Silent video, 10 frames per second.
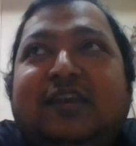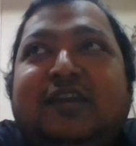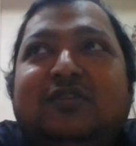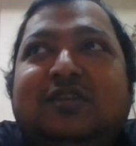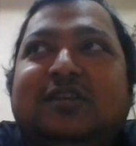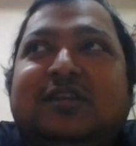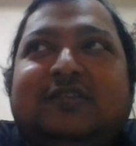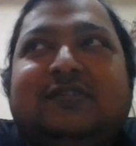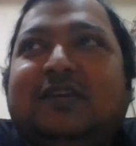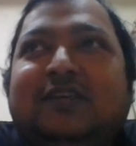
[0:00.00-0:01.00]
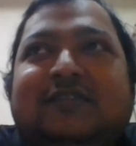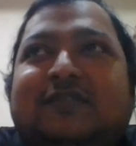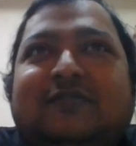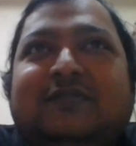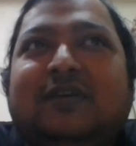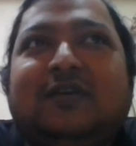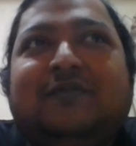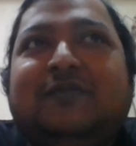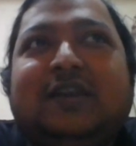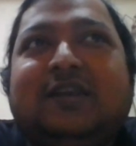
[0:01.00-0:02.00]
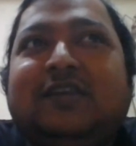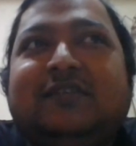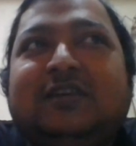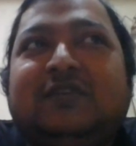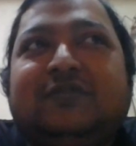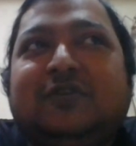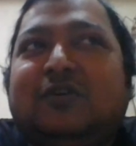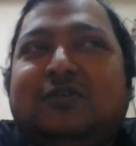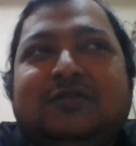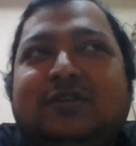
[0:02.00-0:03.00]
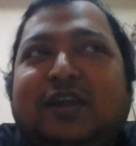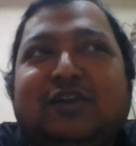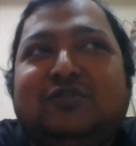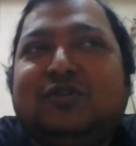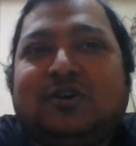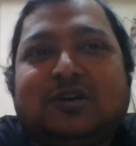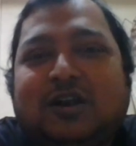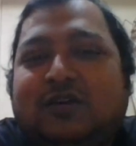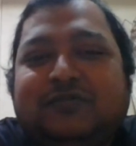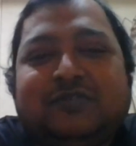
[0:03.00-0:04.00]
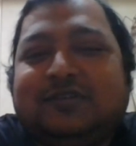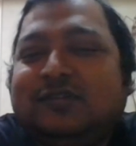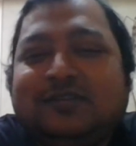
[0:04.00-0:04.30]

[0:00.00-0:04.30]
getting into the industry is very easy if you're into your craft.